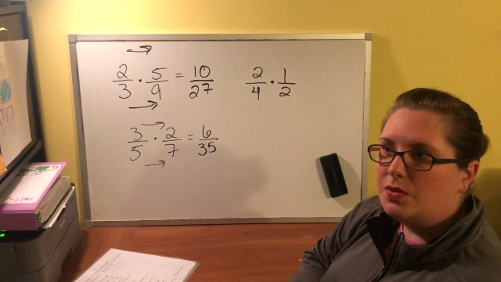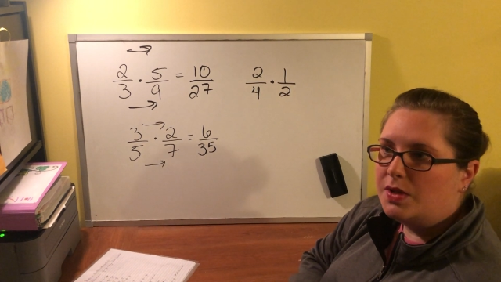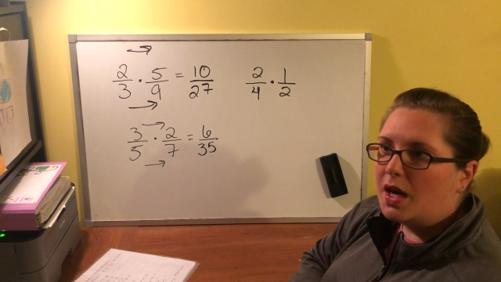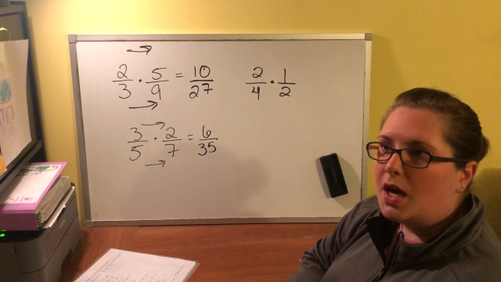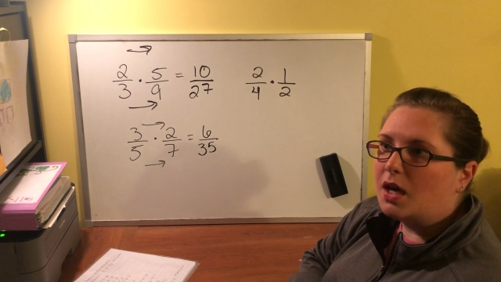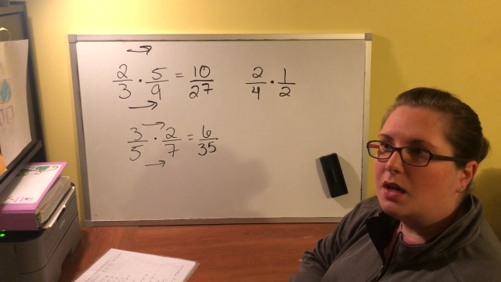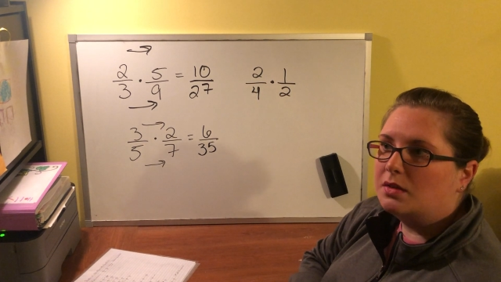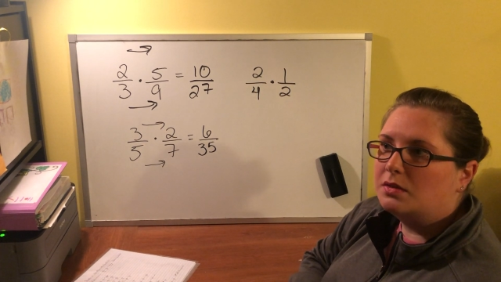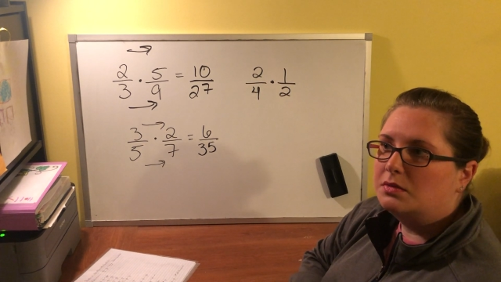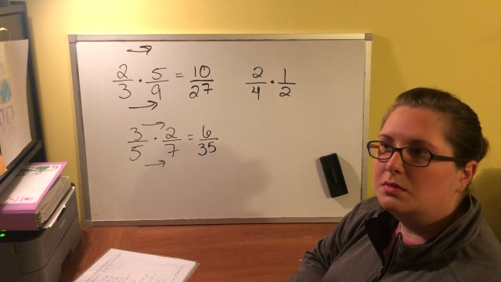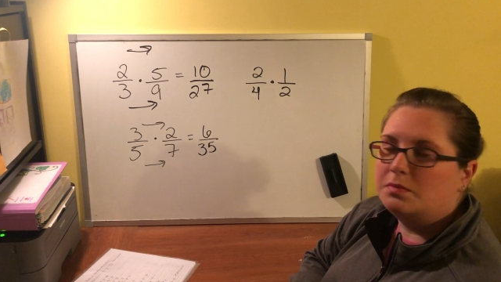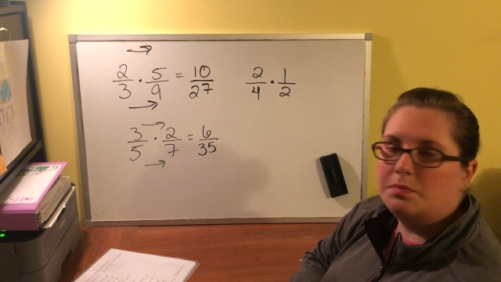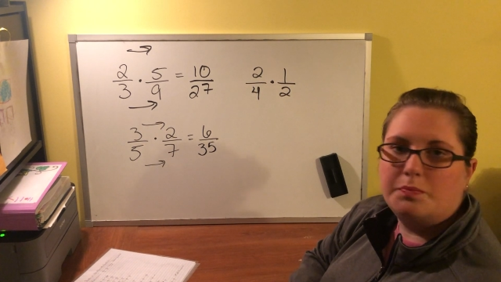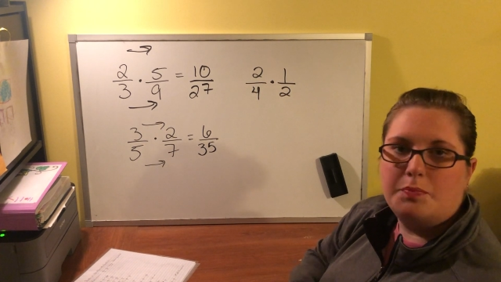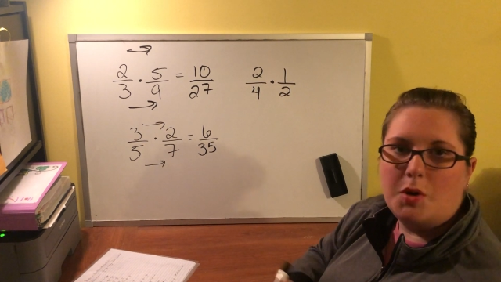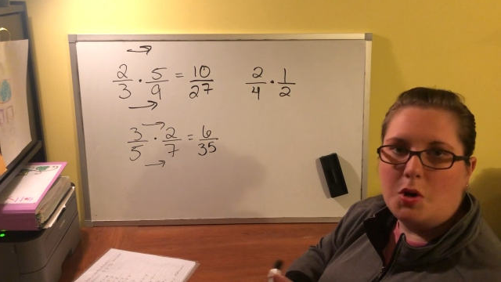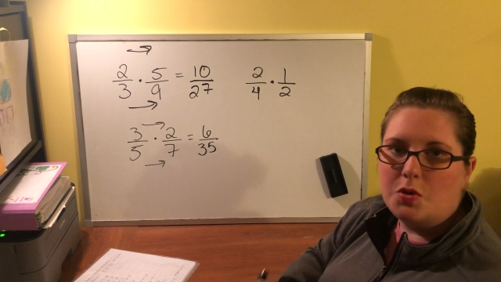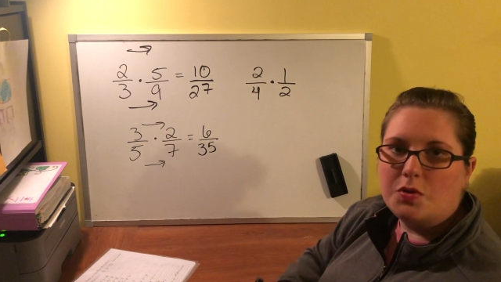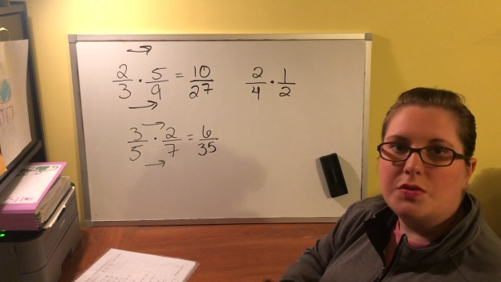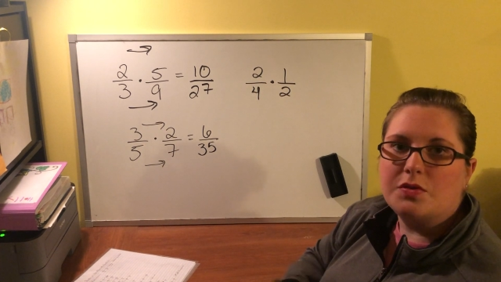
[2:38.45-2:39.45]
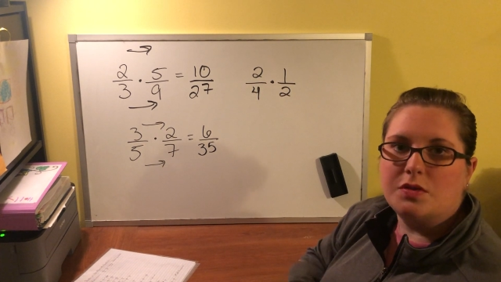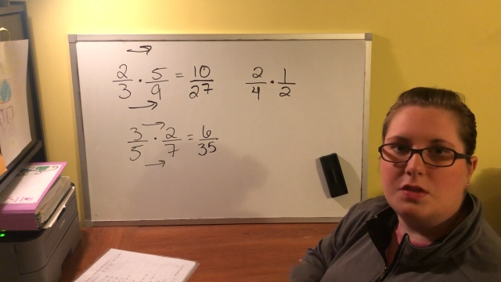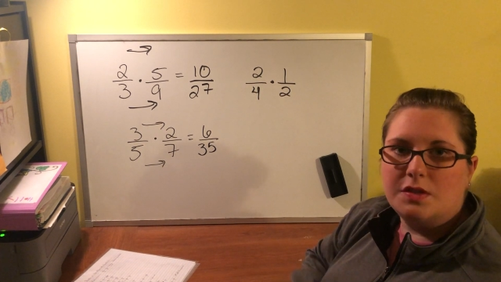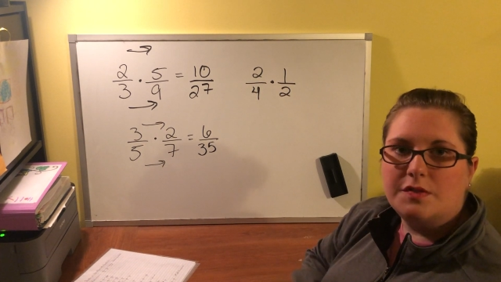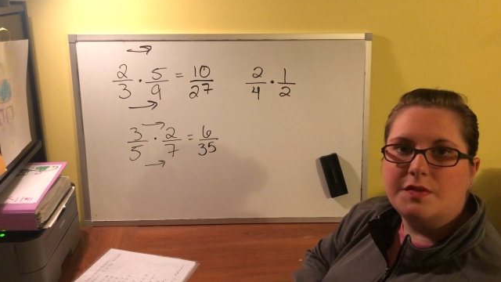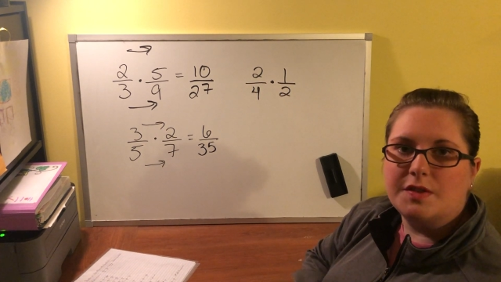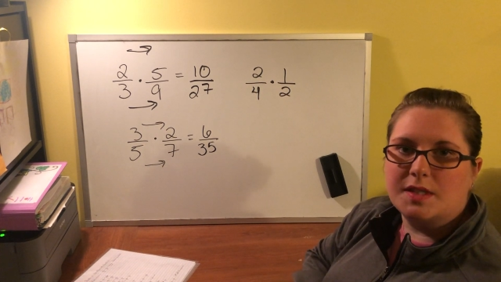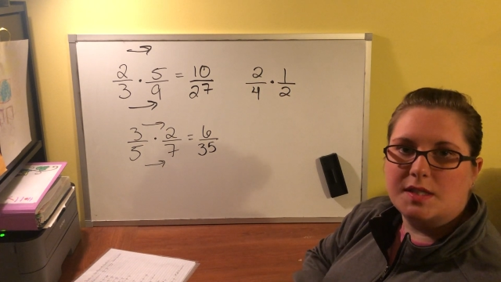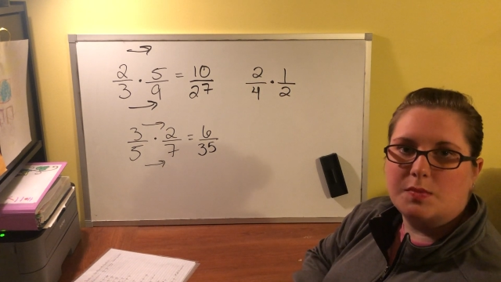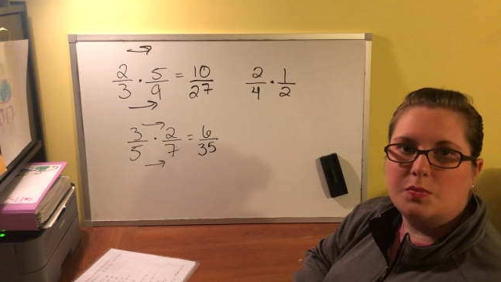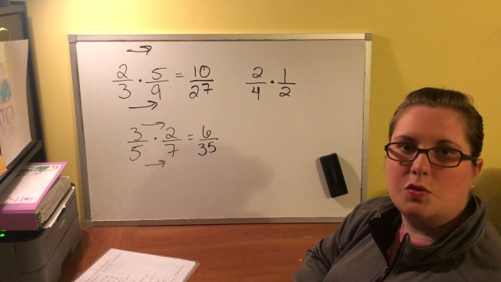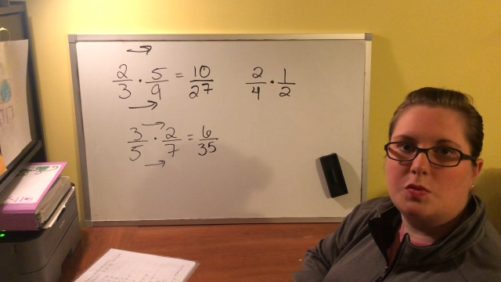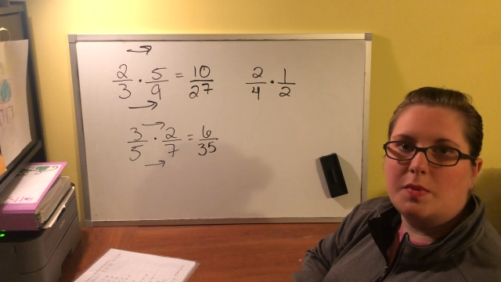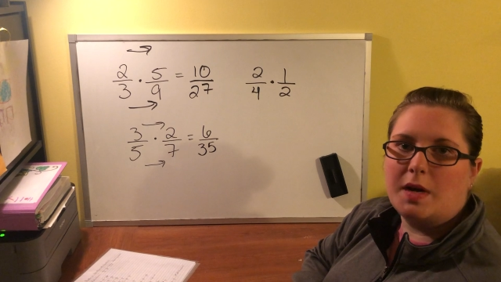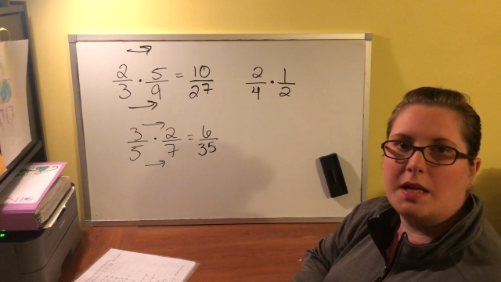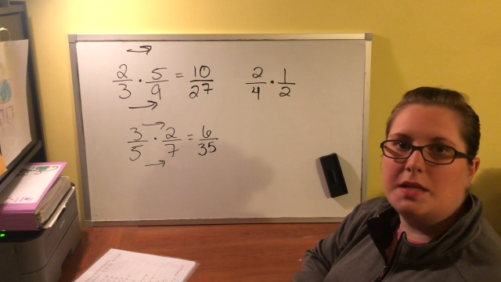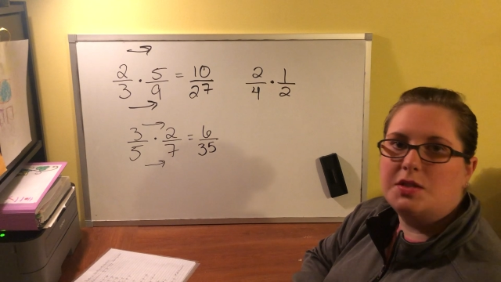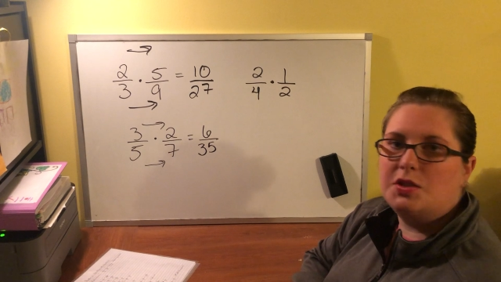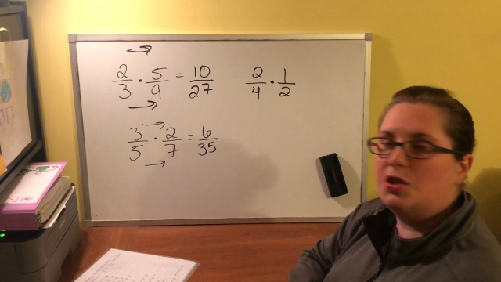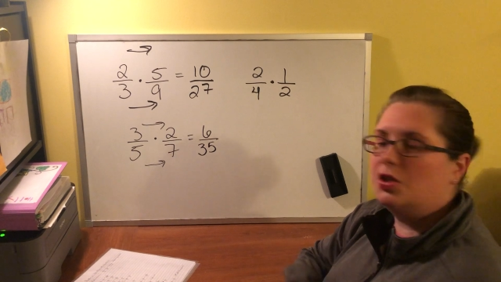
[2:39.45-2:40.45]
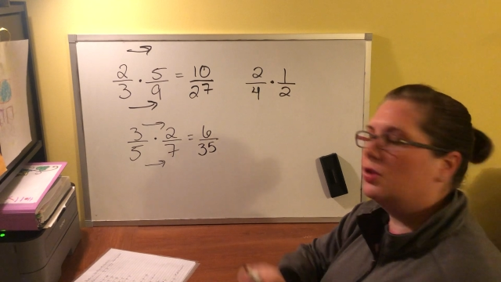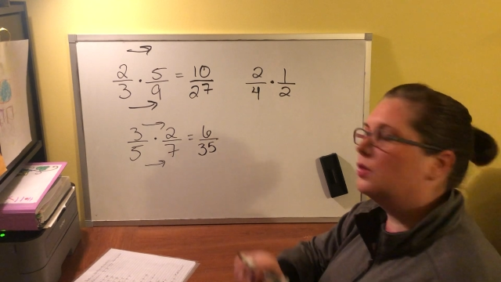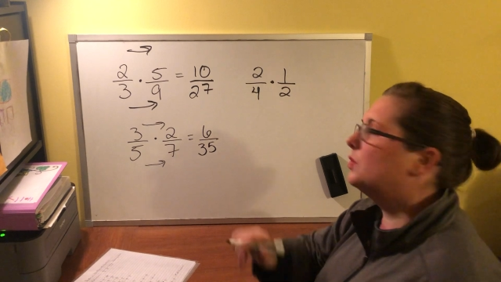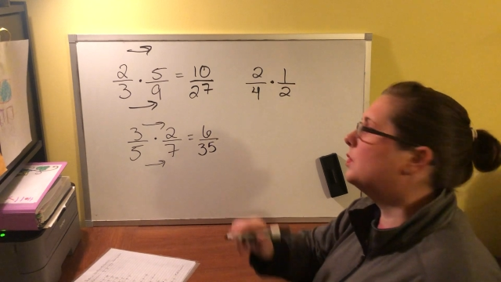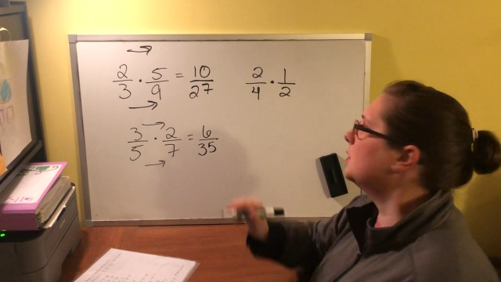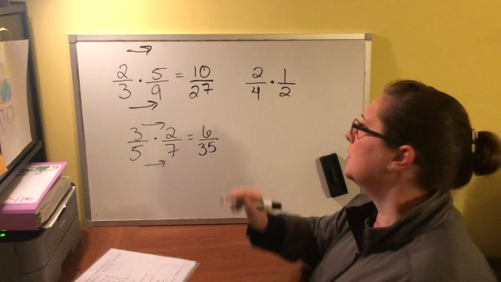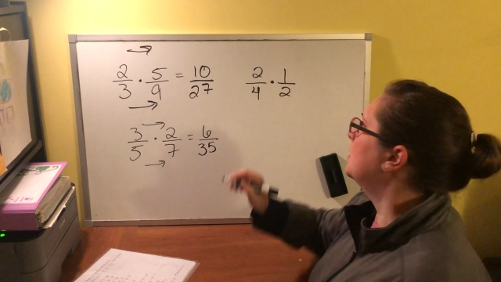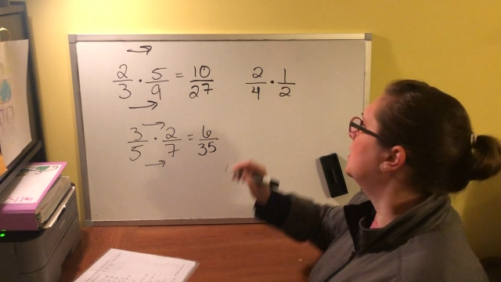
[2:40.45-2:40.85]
Yeah. Both are divisible by 2.